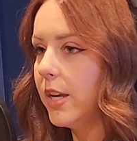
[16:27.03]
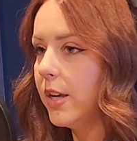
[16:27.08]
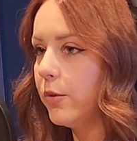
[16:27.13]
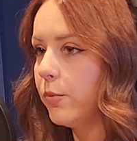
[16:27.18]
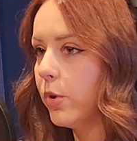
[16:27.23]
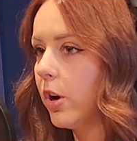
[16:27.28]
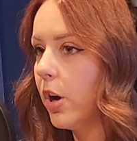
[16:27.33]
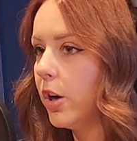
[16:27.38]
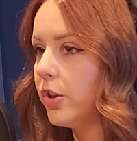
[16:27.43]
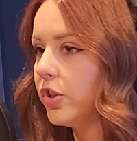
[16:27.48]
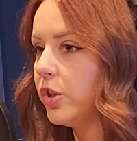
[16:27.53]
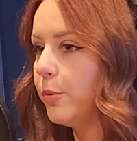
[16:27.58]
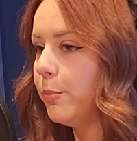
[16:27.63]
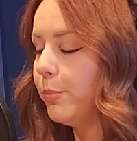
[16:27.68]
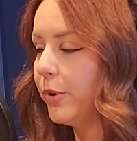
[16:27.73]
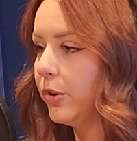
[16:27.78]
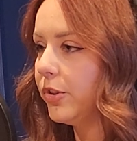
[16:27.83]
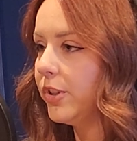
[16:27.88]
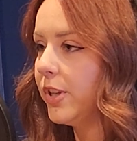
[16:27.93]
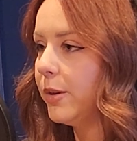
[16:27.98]
In regards to
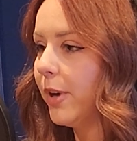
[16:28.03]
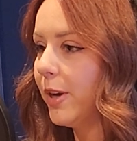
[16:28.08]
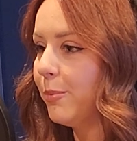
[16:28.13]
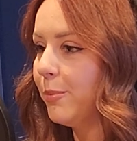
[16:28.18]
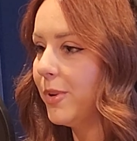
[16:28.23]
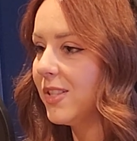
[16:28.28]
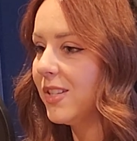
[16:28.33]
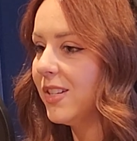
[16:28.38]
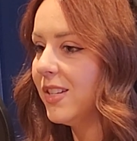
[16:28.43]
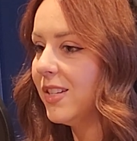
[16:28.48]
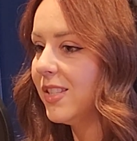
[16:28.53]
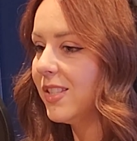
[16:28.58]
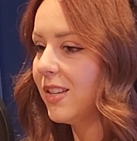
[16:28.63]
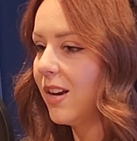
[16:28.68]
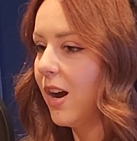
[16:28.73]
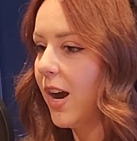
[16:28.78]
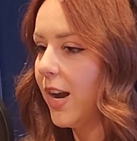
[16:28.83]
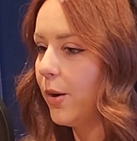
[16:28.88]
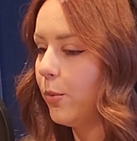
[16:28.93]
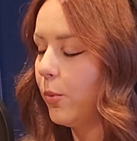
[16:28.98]
building my business,
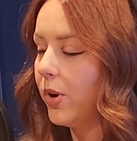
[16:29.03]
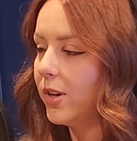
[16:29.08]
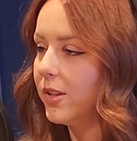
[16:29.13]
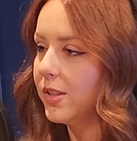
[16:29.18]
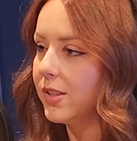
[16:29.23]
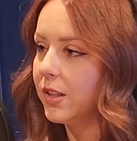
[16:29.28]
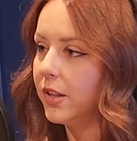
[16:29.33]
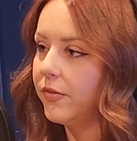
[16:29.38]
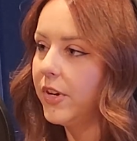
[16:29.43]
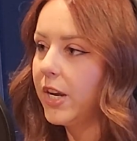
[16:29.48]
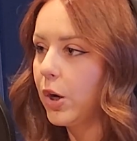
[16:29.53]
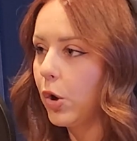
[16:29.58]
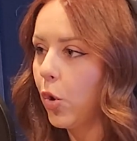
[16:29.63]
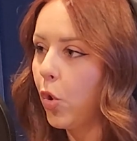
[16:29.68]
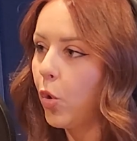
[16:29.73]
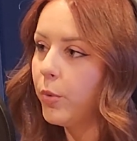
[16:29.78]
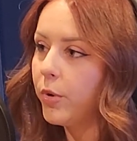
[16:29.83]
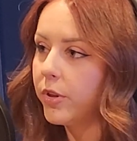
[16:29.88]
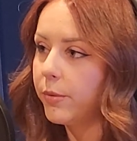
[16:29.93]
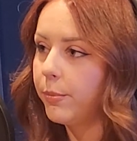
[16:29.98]
I was living at
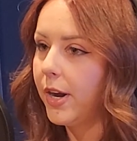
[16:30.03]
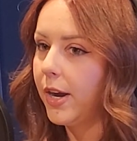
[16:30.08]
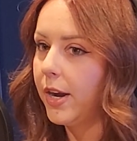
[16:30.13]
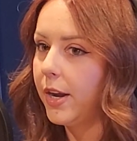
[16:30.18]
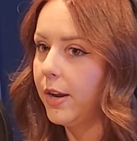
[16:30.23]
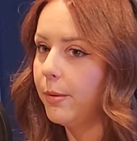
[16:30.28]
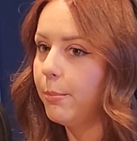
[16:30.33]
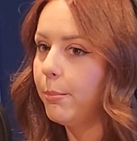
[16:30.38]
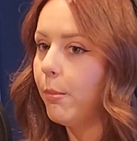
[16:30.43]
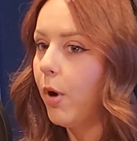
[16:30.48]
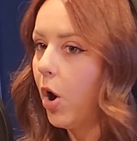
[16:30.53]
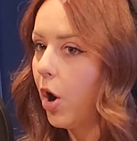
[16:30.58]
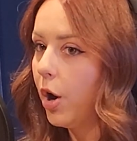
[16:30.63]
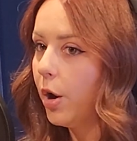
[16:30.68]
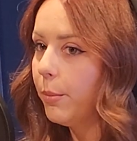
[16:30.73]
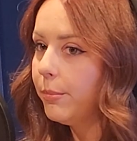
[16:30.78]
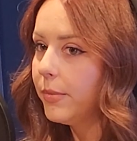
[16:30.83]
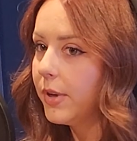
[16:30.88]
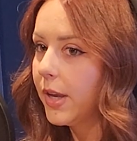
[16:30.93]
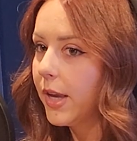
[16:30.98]
home with my
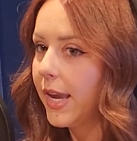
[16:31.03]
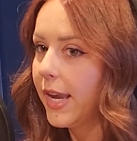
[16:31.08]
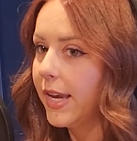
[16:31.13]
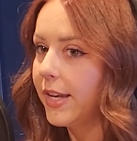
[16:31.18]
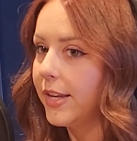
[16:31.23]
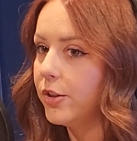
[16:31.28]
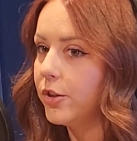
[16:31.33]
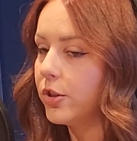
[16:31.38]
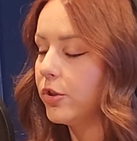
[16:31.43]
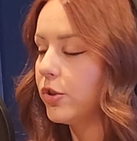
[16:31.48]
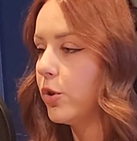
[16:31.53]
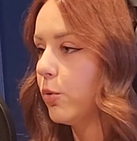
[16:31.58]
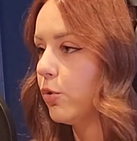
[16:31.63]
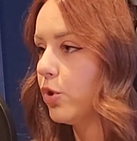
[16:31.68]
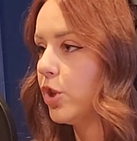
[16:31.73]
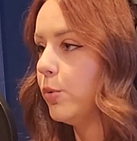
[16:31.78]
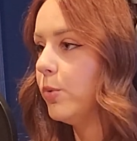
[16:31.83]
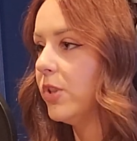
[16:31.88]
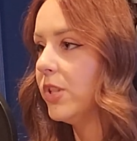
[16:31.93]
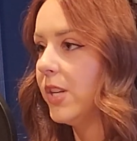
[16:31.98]
mom. And so
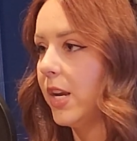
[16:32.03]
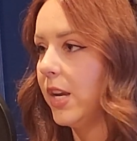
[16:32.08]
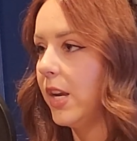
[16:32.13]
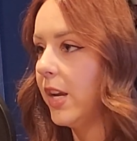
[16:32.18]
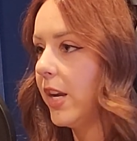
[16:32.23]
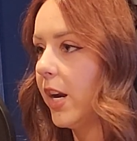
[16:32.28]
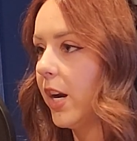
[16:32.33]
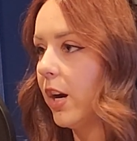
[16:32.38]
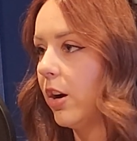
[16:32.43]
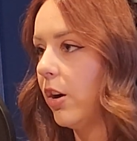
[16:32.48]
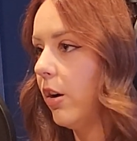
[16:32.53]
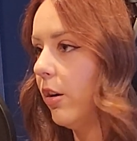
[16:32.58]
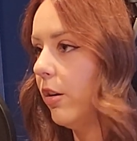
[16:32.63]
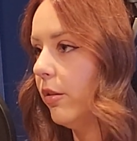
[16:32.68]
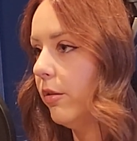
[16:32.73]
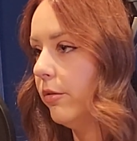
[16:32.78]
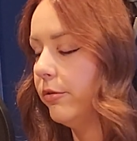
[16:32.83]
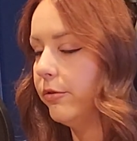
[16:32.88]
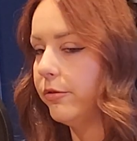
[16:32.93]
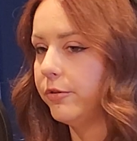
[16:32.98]
she was taking care
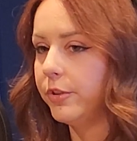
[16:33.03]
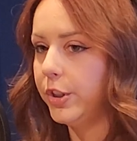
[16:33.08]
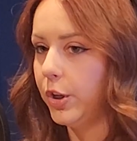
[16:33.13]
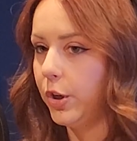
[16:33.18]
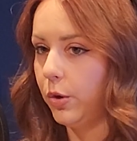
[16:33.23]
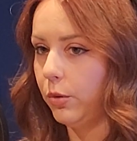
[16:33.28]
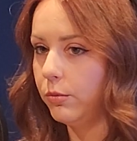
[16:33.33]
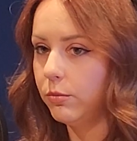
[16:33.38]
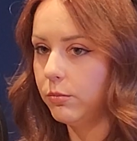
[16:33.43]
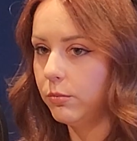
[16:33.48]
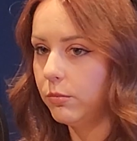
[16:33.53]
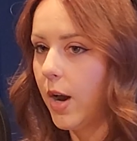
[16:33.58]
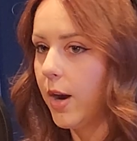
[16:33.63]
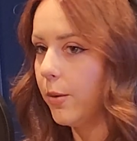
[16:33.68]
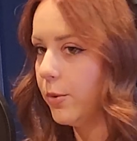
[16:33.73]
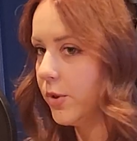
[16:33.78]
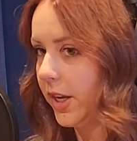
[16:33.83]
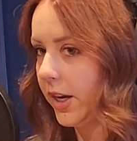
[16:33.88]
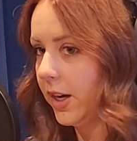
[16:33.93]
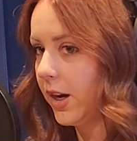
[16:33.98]
of,
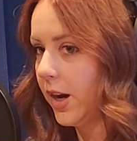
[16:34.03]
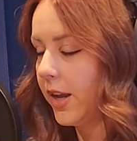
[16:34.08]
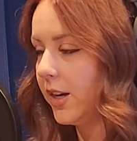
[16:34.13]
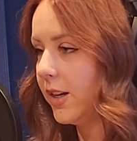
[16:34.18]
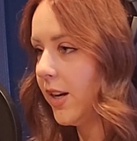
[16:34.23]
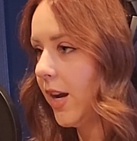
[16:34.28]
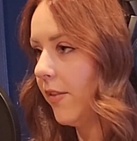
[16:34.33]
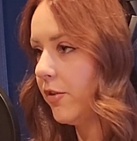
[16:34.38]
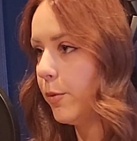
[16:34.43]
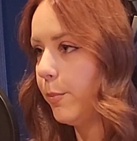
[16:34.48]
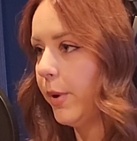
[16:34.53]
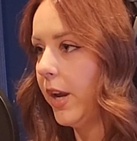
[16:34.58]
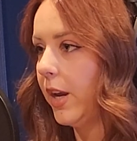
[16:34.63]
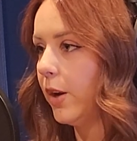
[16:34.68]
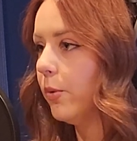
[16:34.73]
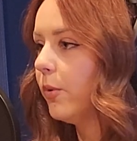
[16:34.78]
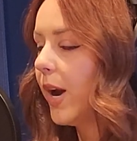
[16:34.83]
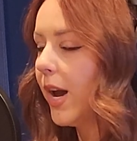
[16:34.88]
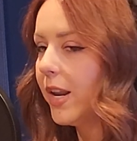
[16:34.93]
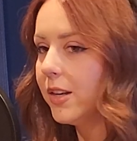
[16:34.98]
housing. I didn't have to
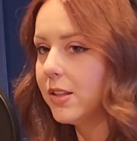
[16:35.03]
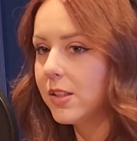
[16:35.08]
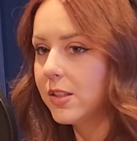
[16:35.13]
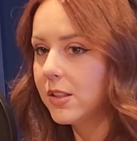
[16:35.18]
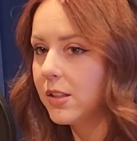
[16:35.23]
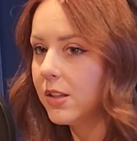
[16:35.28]
pay rent.